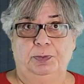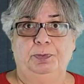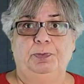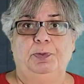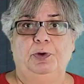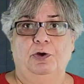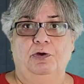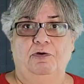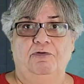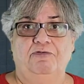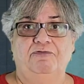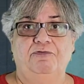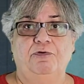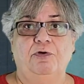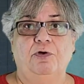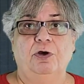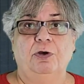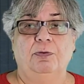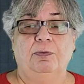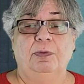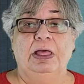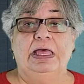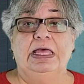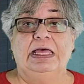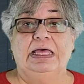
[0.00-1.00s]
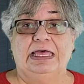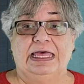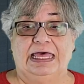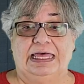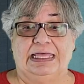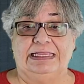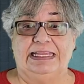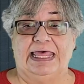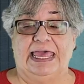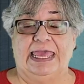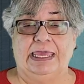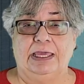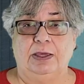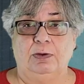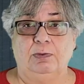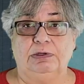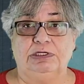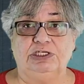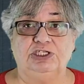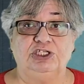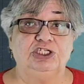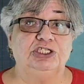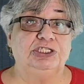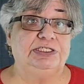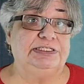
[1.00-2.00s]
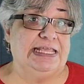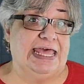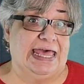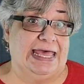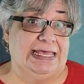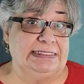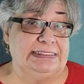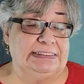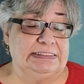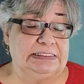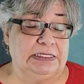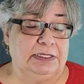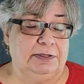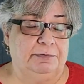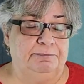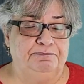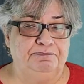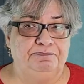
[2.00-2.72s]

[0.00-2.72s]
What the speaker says: perform a language task,